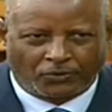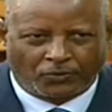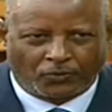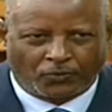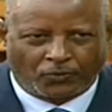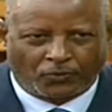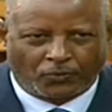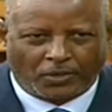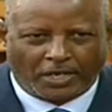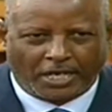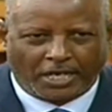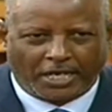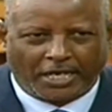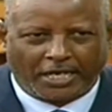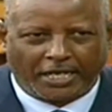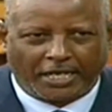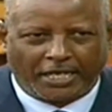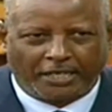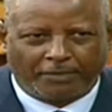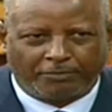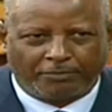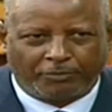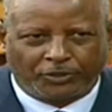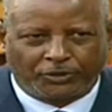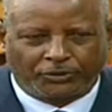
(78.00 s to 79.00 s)
were
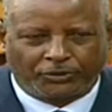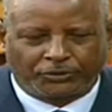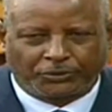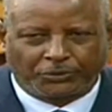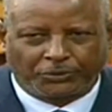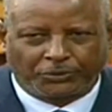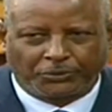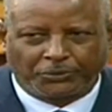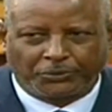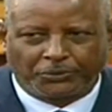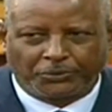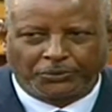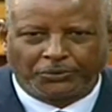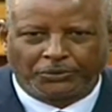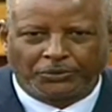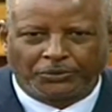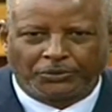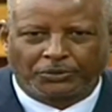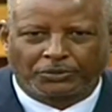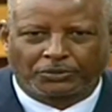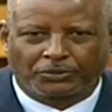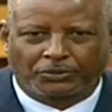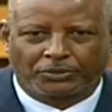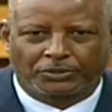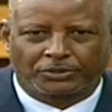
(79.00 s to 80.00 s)
able
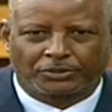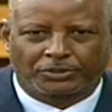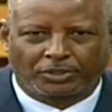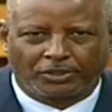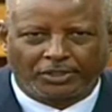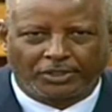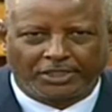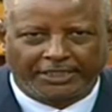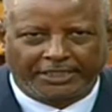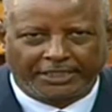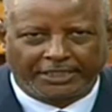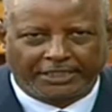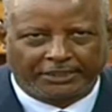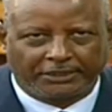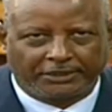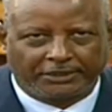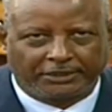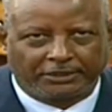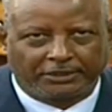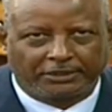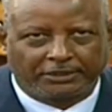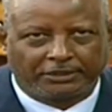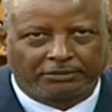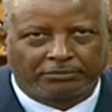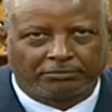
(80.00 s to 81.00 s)
to
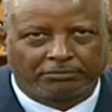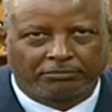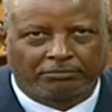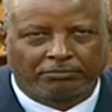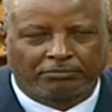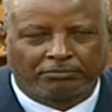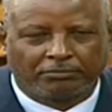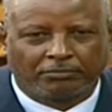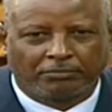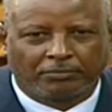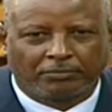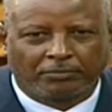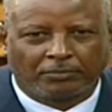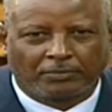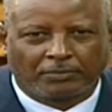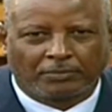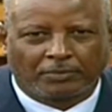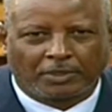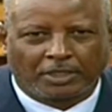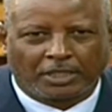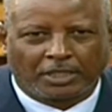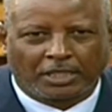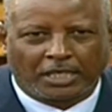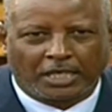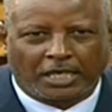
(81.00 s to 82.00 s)
consolidate
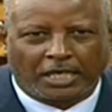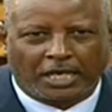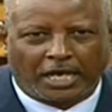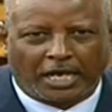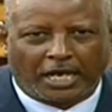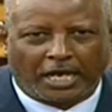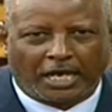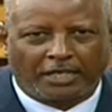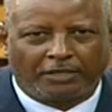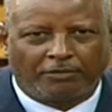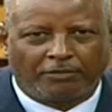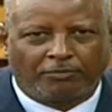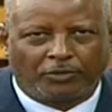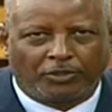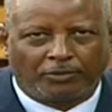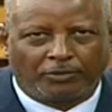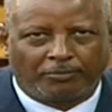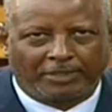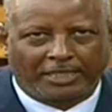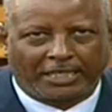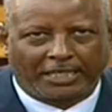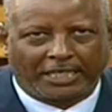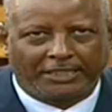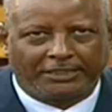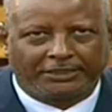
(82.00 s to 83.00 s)
and
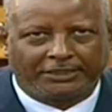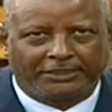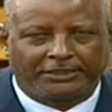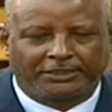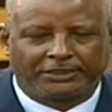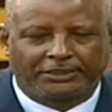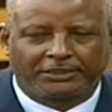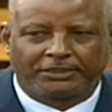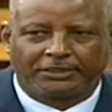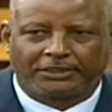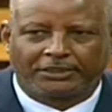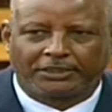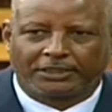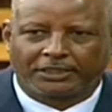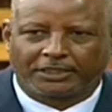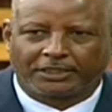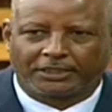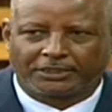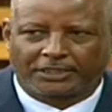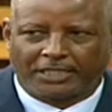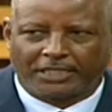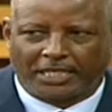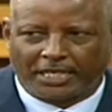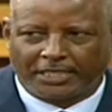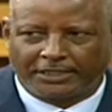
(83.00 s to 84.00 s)
mobilize
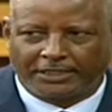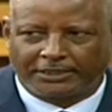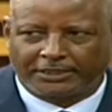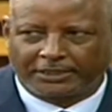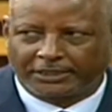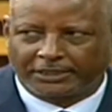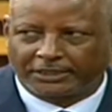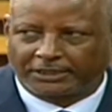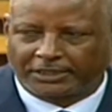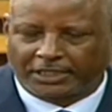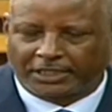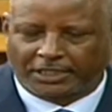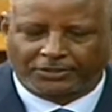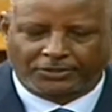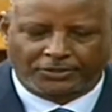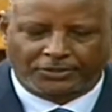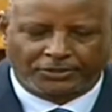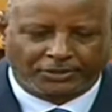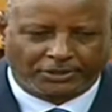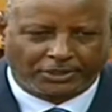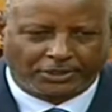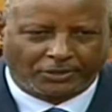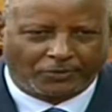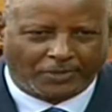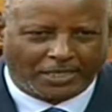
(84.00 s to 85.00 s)
scientists across
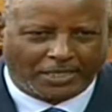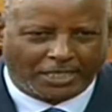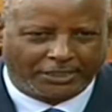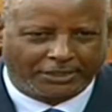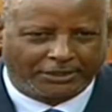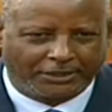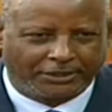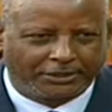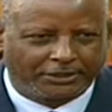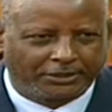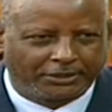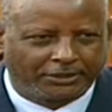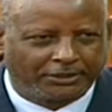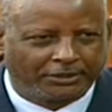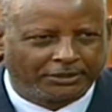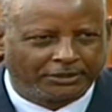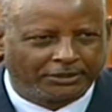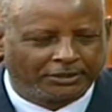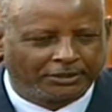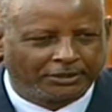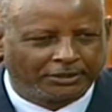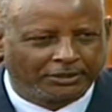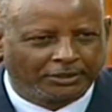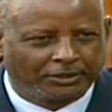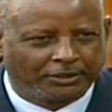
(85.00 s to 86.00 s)
the world
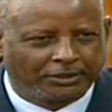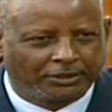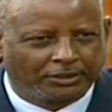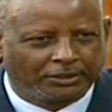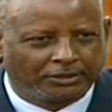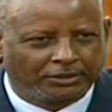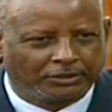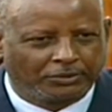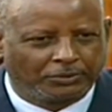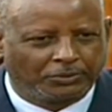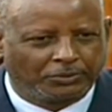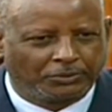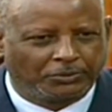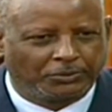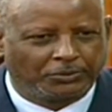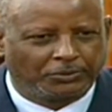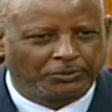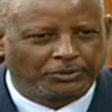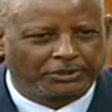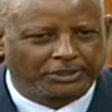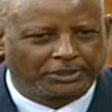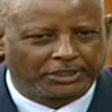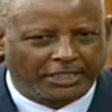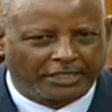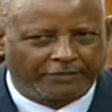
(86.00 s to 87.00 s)
to
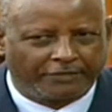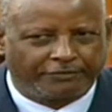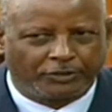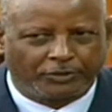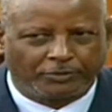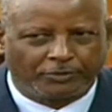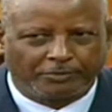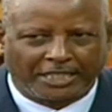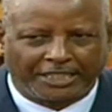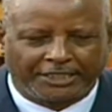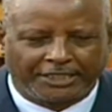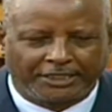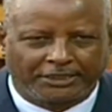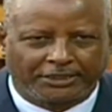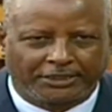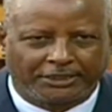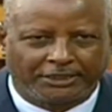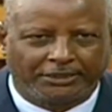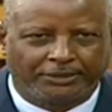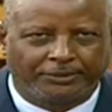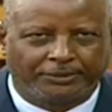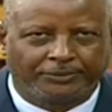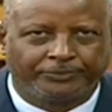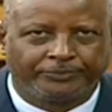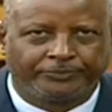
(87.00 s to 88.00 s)
save humanity.
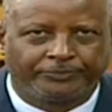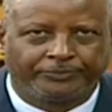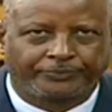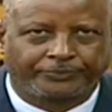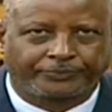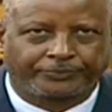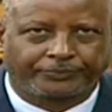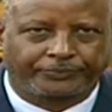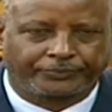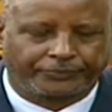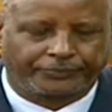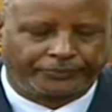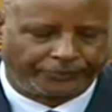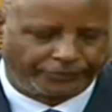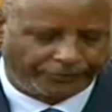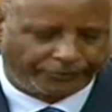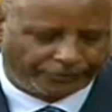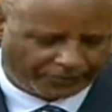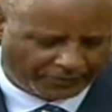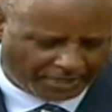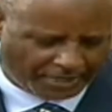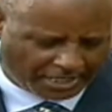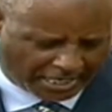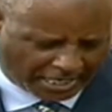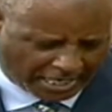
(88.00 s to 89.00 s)

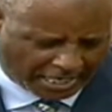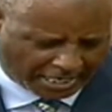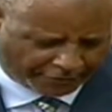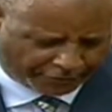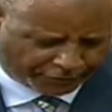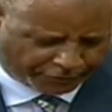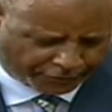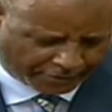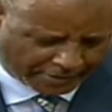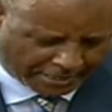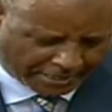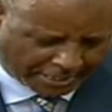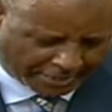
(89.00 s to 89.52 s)
And for that